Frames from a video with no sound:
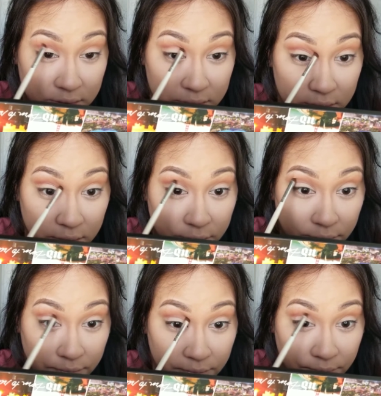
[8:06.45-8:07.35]
show.
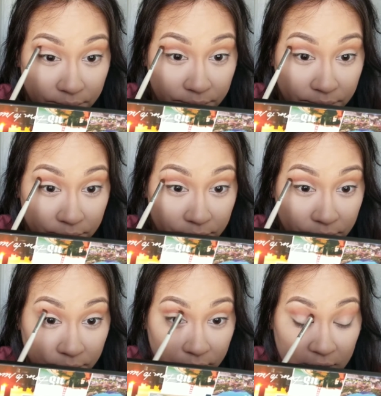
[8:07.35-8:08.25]

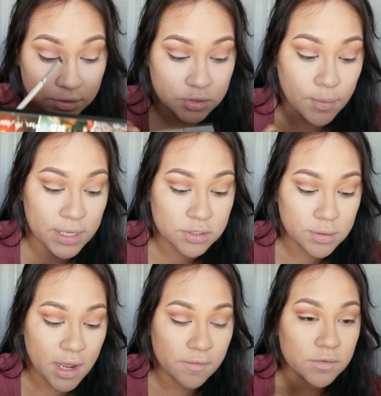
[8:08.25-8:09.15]
So I do
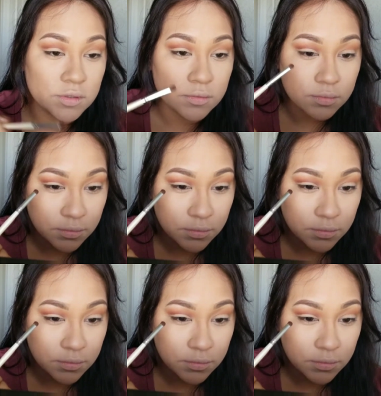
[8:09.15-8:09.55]
have to